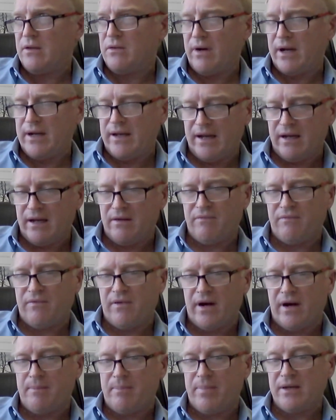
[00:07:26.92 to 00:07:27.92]
to
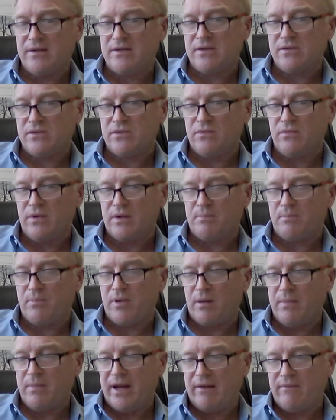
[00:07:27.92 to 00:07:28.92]
identify patients who would
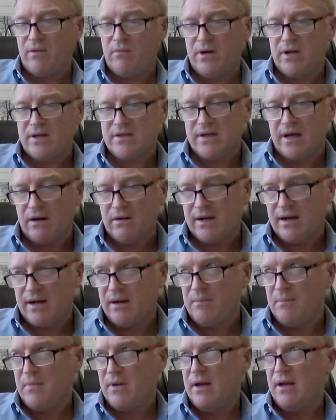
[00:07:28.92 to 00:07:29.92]
probably have a worse
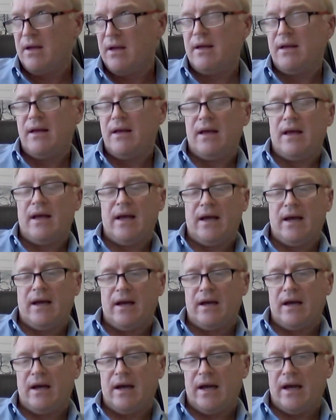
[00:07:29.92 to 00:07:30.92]
outcome.
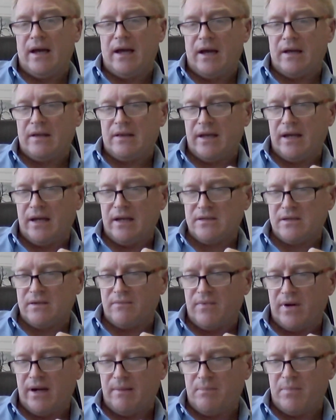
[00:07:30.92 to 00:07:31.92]
Uh, I think it's
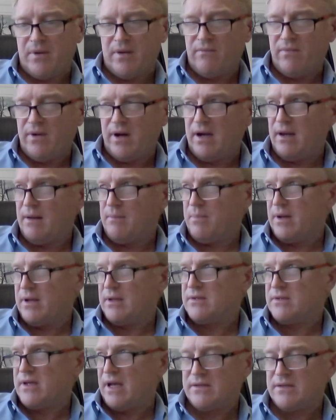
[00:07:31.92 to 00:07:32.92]
a very, very
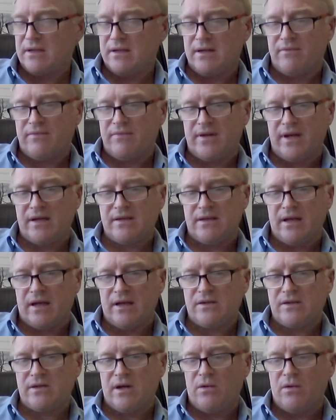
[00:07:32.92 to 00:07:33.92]
sensitive test
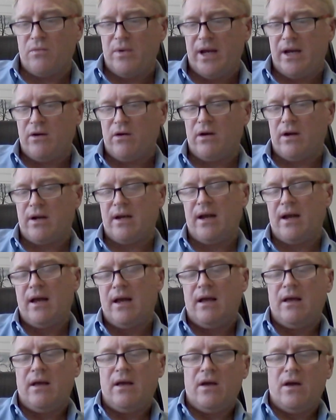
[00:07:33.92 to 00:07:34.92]
there. So we could,
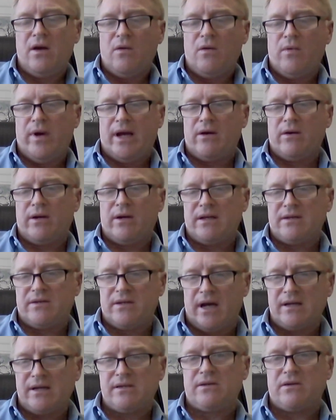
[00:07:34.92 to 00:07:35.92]
we could
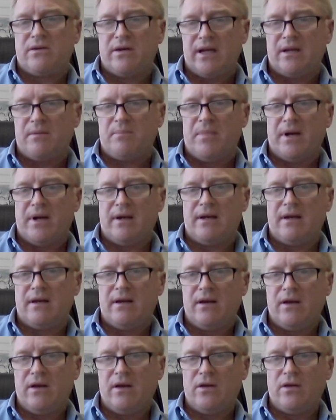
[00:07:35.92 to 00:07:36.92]
adjust treatment